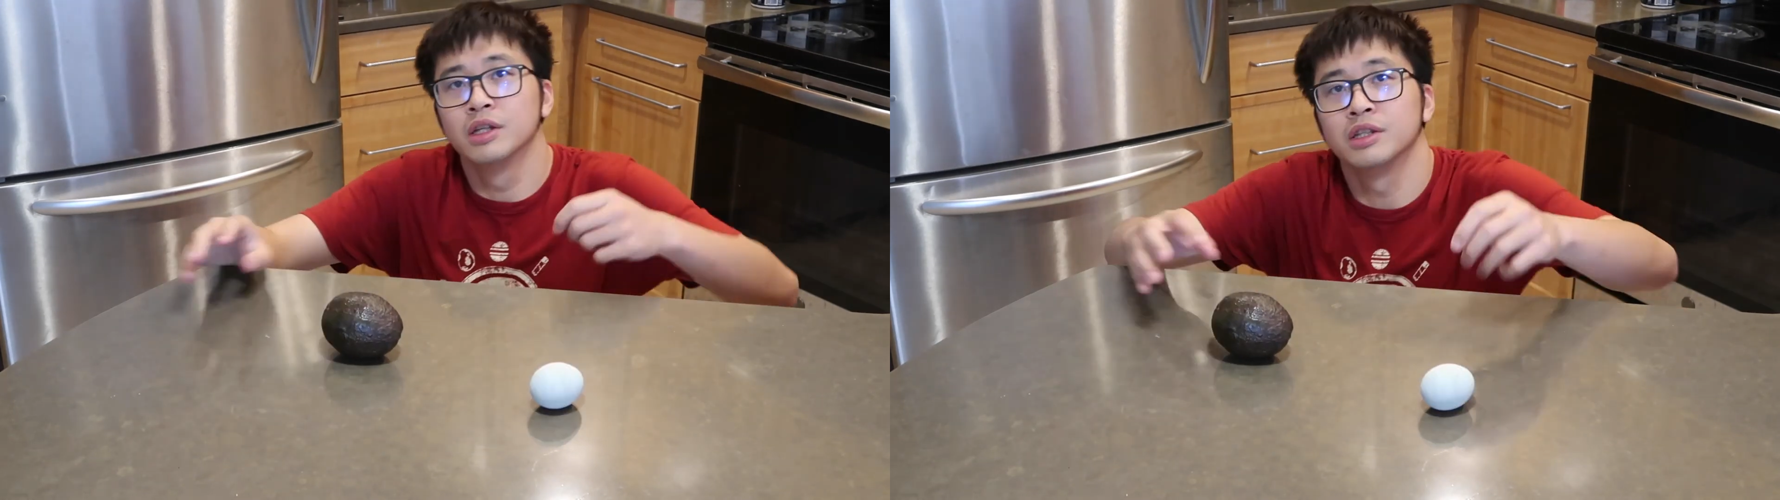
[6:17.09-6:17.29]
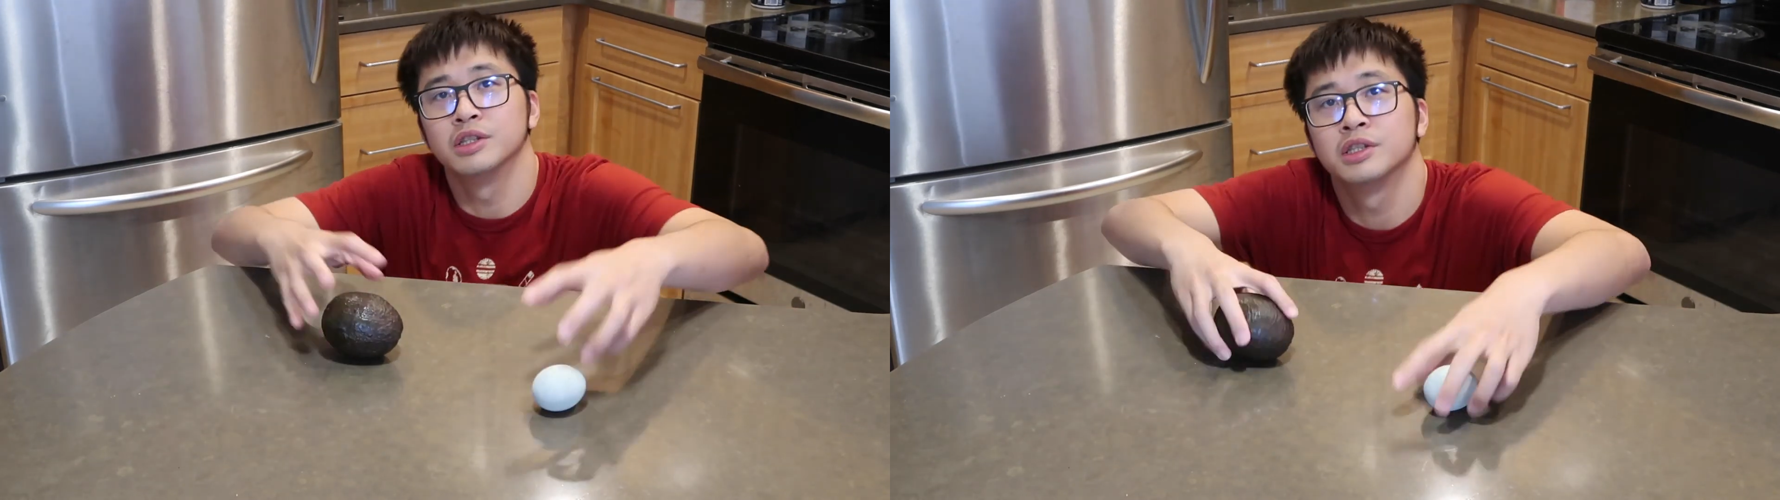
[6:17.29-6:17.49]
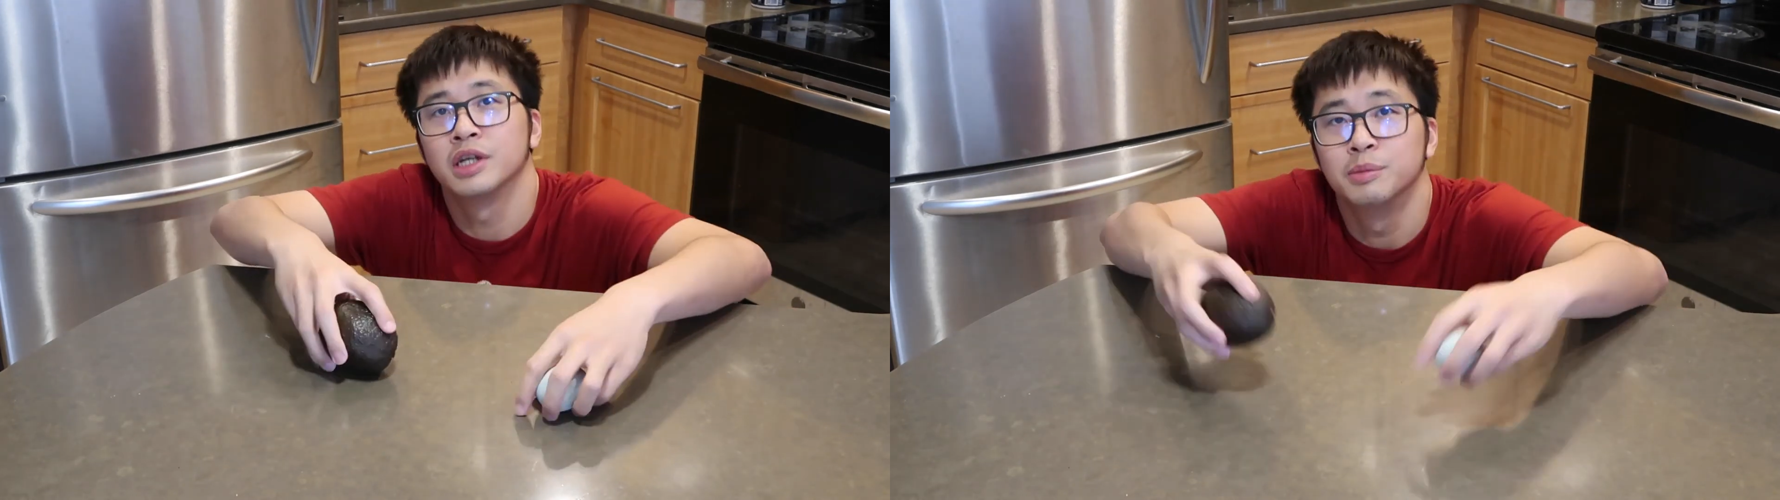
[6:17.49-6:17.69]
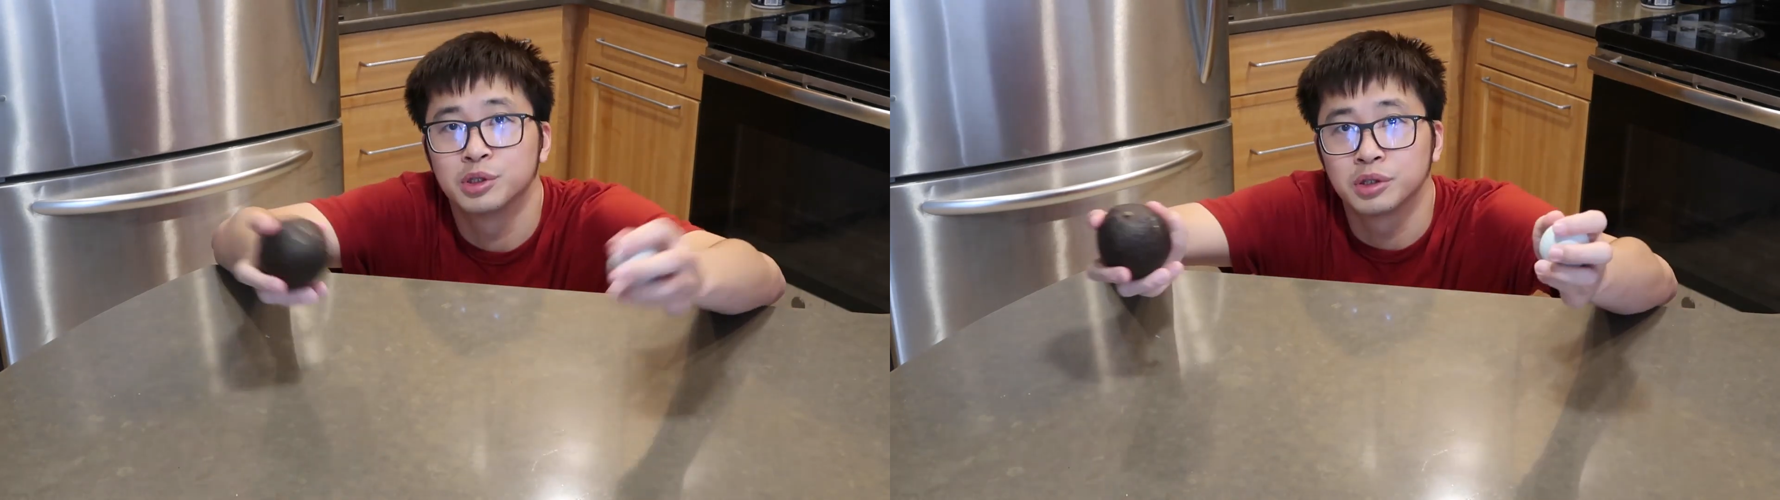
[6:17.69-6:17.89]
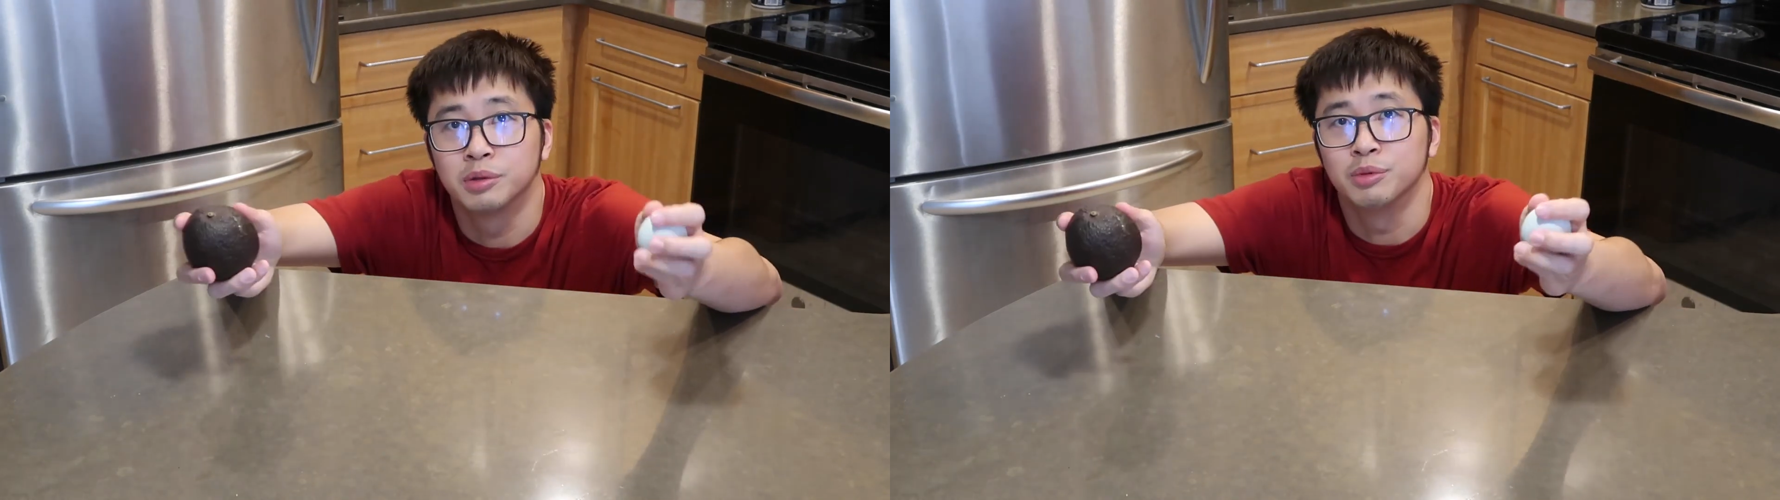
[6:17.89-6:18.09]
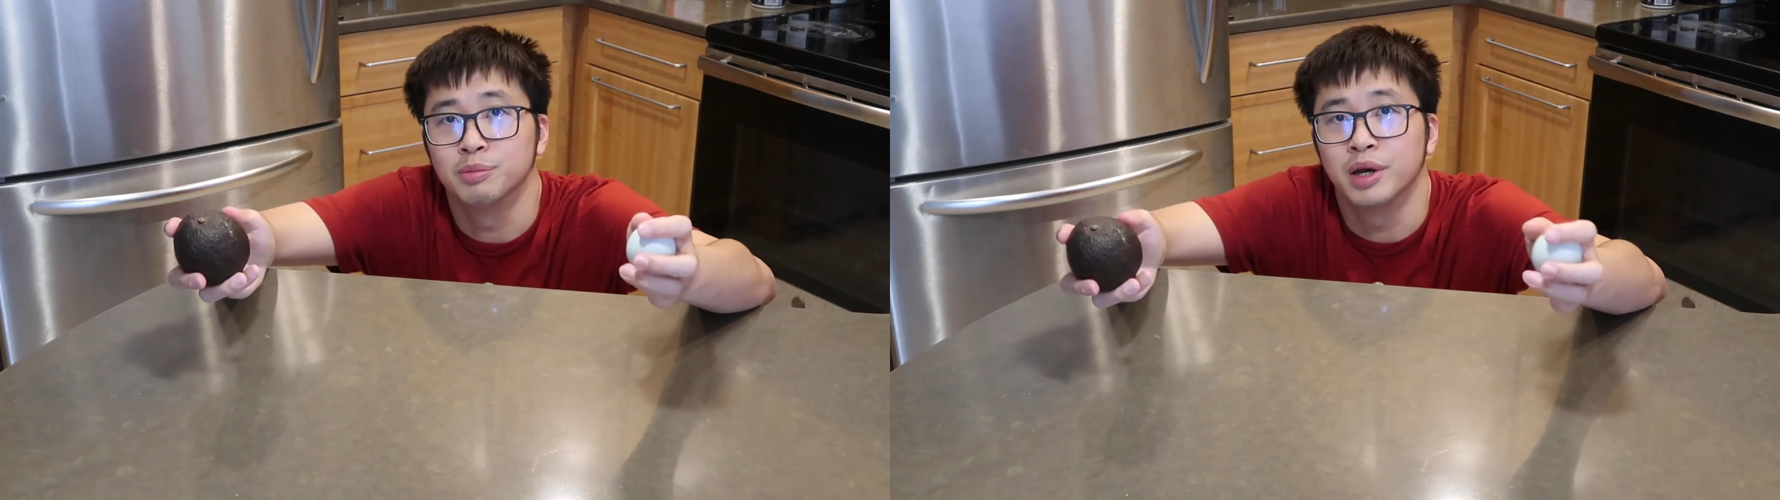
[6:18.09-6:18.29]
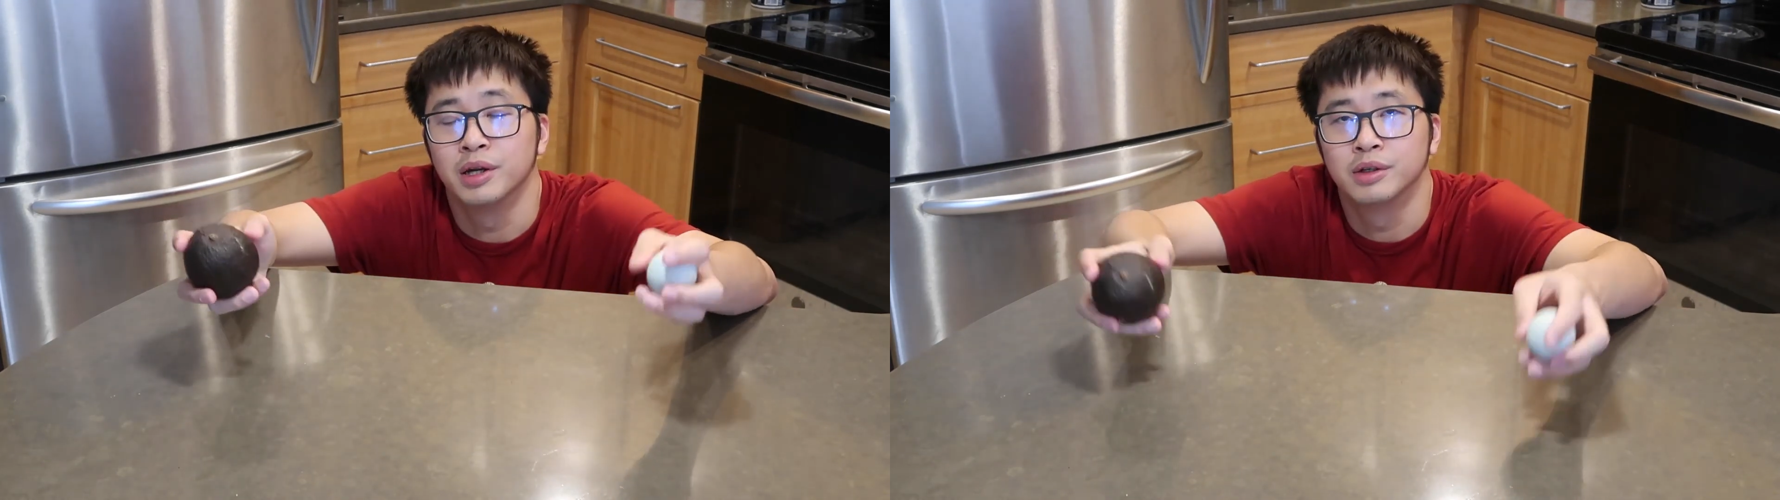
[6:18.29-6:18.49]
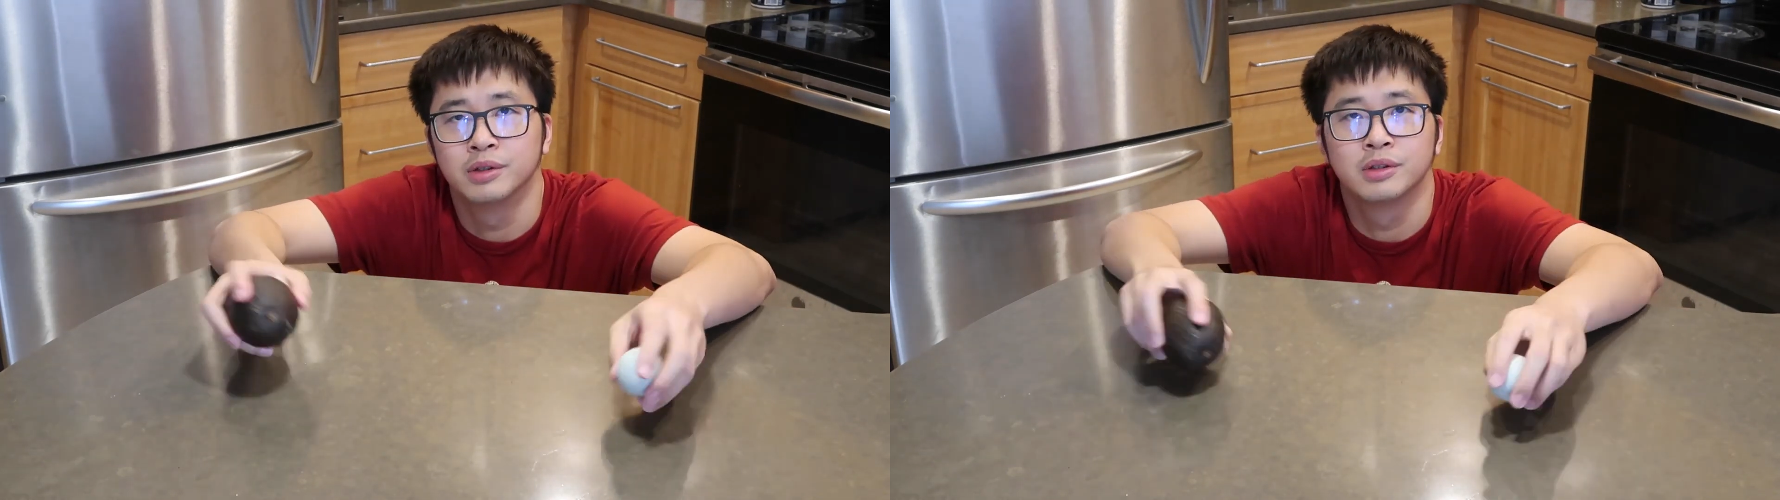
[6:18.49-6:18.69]
This time it's gonna be
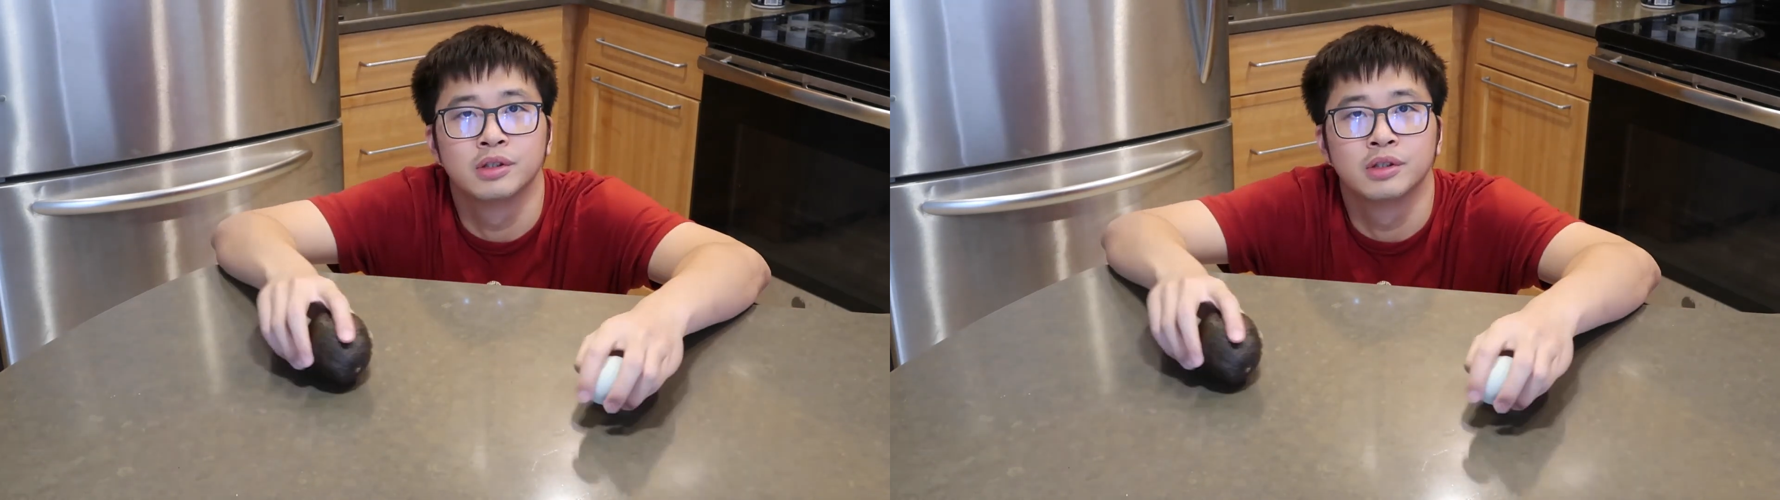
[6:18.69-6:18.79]
better.